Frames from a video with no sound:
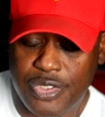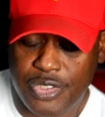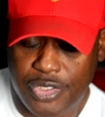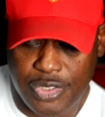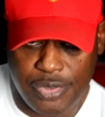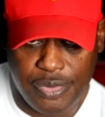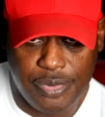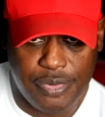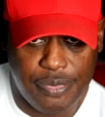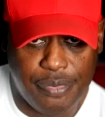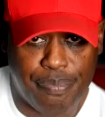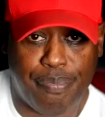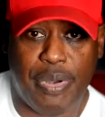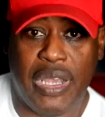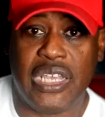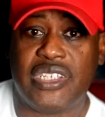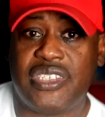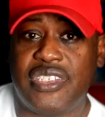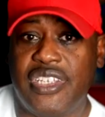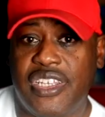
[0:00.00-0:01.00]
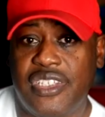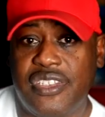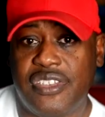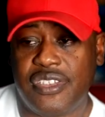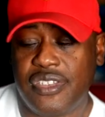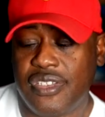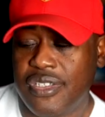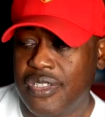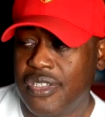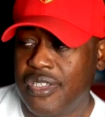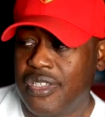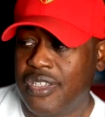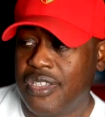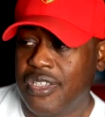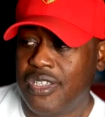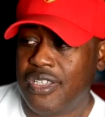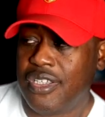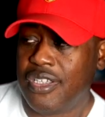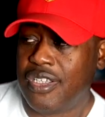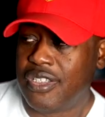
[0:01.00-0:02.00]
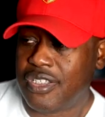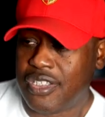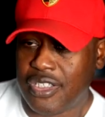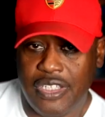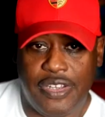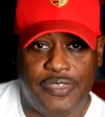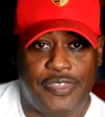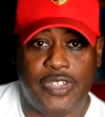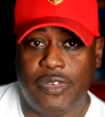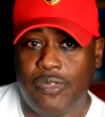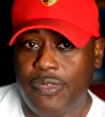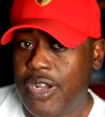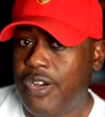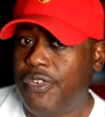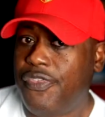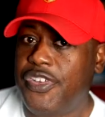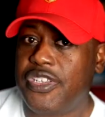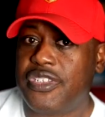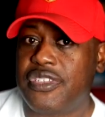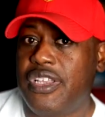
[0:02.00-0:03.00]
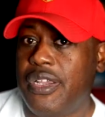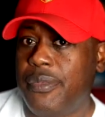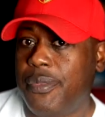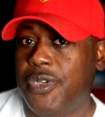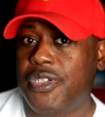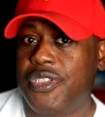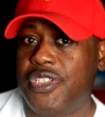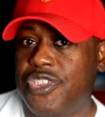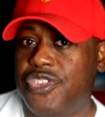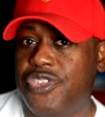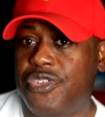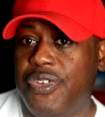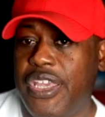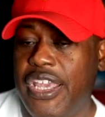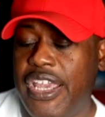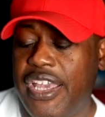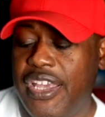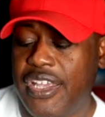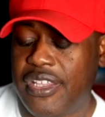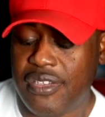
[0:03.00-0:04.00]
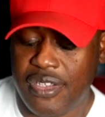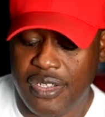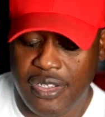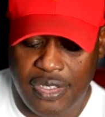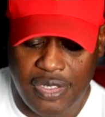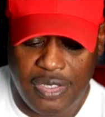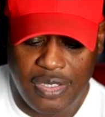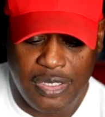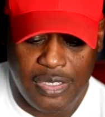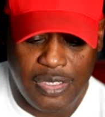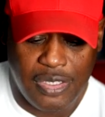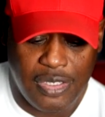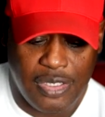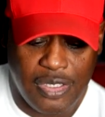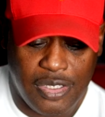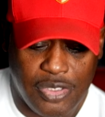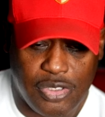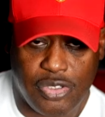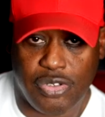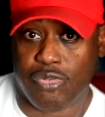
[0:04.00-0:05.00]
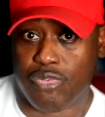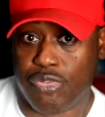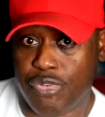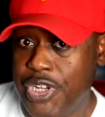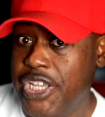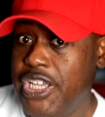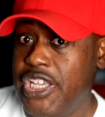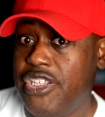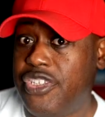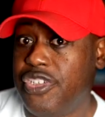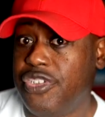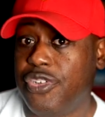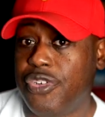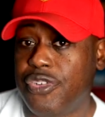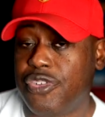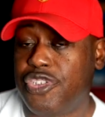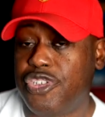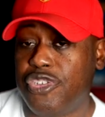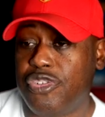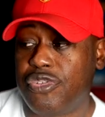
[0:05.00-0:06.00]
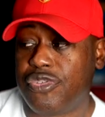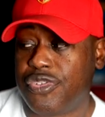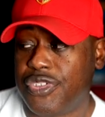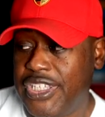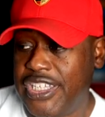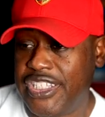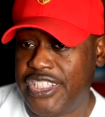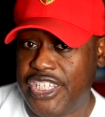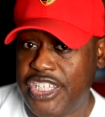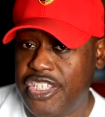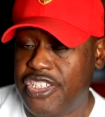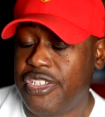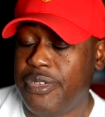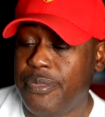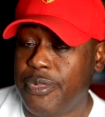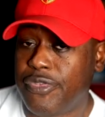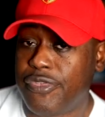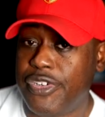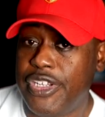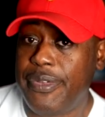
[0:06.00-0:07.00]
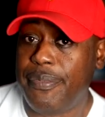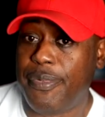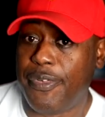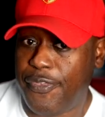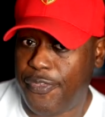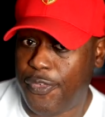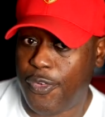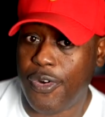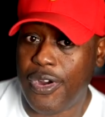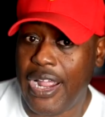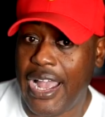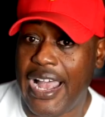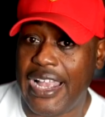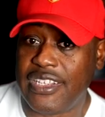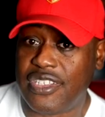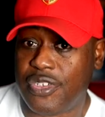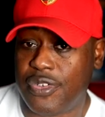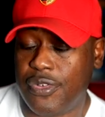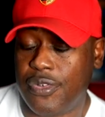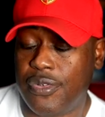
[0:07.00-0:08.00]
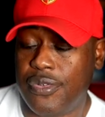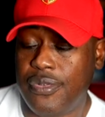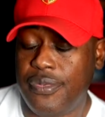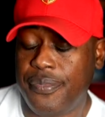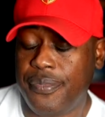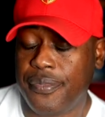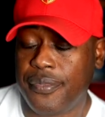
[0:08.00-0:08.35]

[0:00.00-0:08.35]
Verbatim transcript: to bust it, to live in the wealthiest neighborhood that you can, to read to your children and teach them to read before high school,